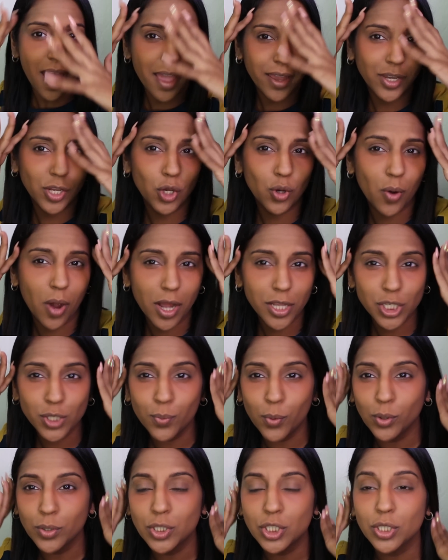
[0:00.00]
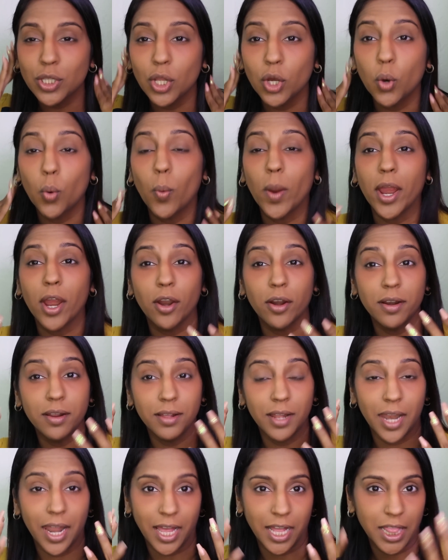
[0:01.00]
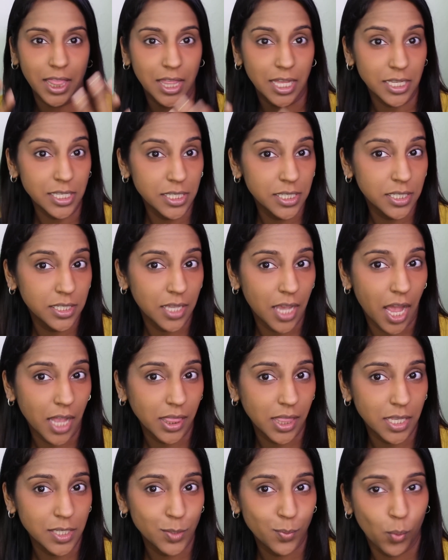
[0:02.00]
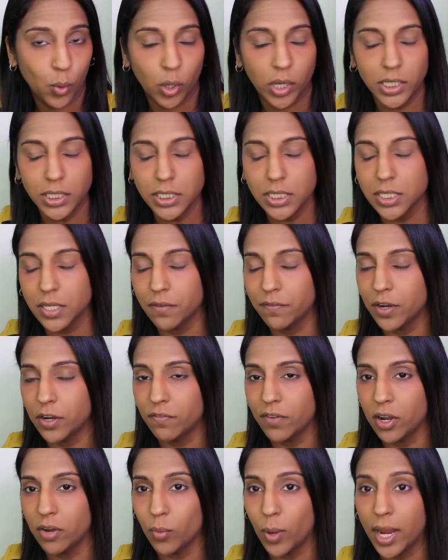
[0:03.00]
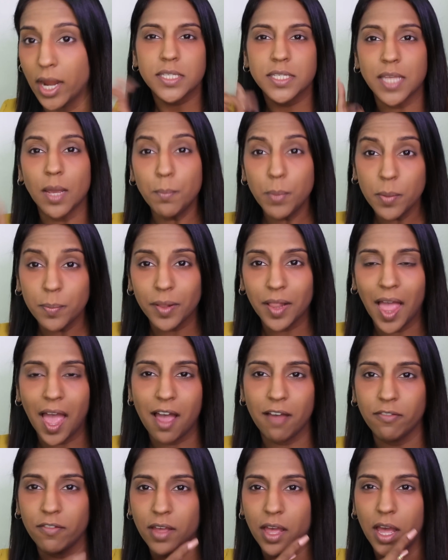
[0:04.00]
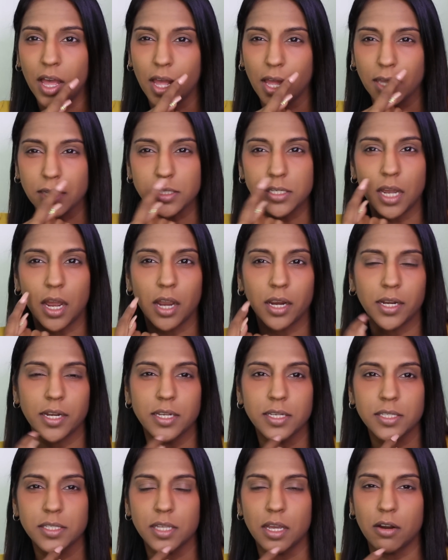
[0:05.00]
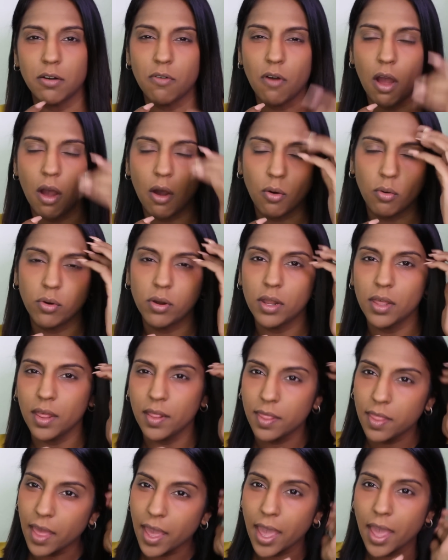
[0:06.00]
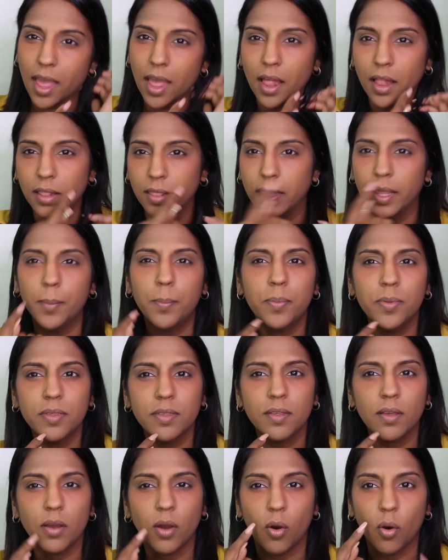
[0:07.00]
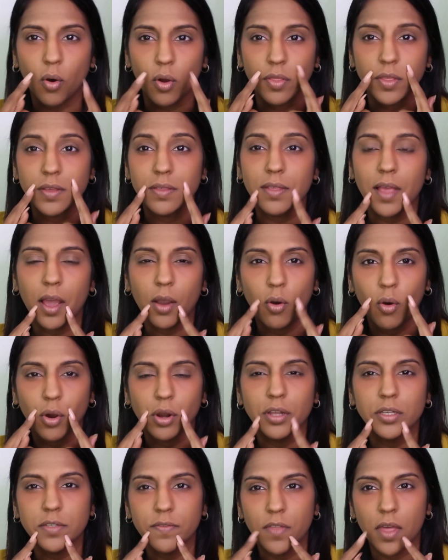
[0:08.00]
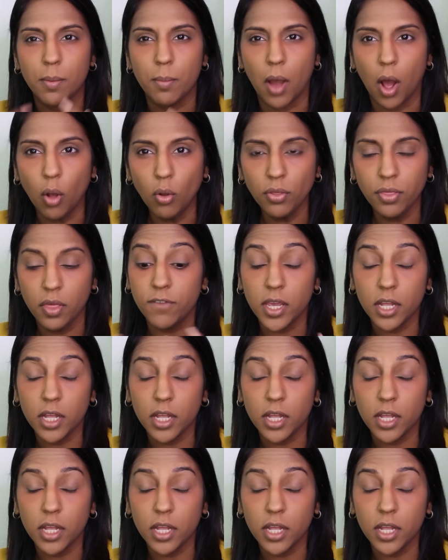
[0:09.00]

And you are supposed to look weird like this at this point. Very weird. Some people have darkness around their lips or the corners of their mouth.